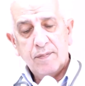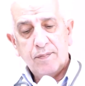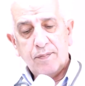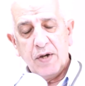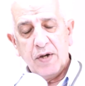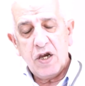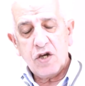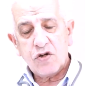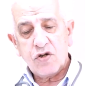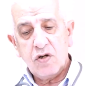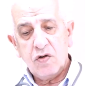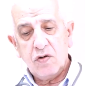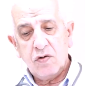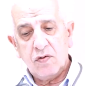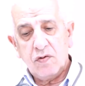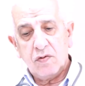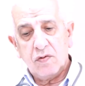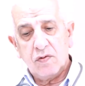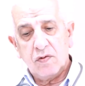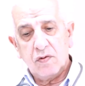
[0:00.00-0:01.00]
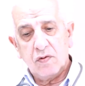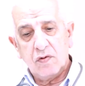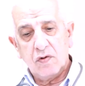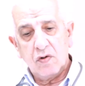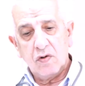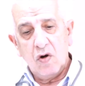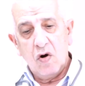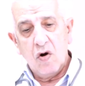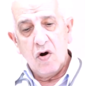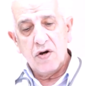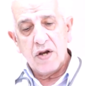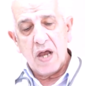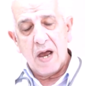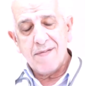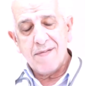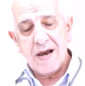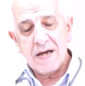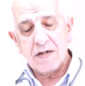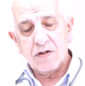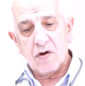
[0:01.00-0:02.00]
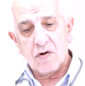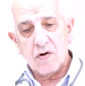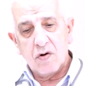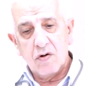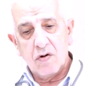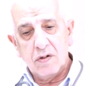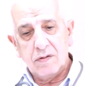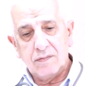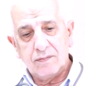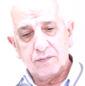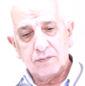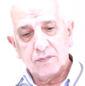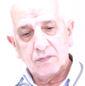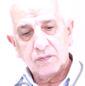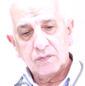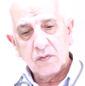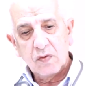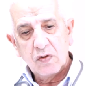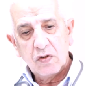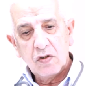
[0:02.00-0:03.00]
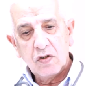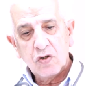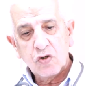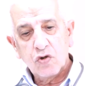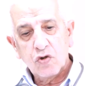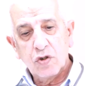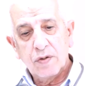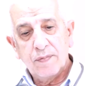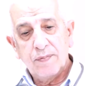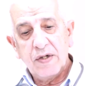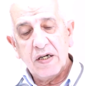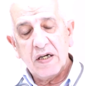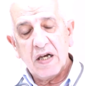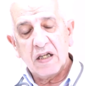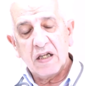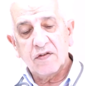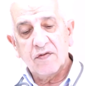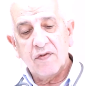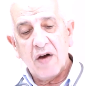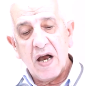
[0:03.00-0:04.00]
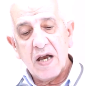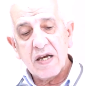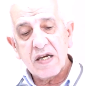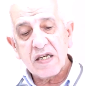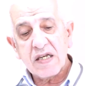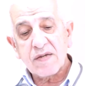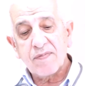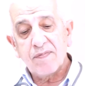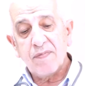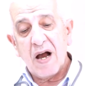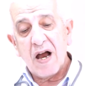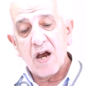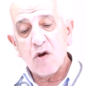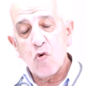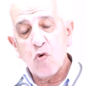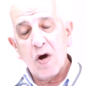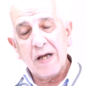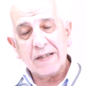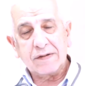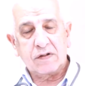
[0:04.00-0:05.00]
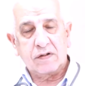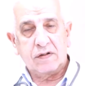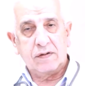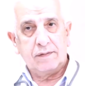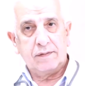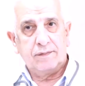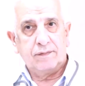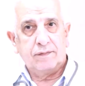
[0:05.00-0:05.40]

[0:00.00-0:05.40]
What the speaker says: Patient on amiodarone should be advised by what?